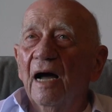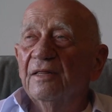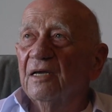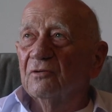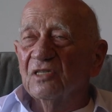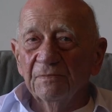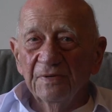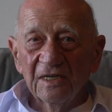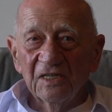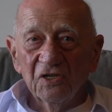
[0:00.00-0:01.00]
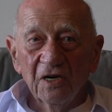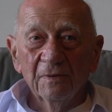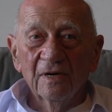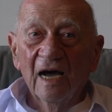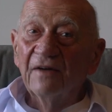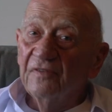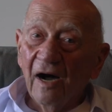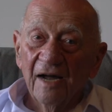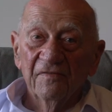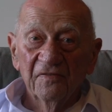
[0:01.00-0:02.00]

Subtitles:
I think he was the biggest shepherd I've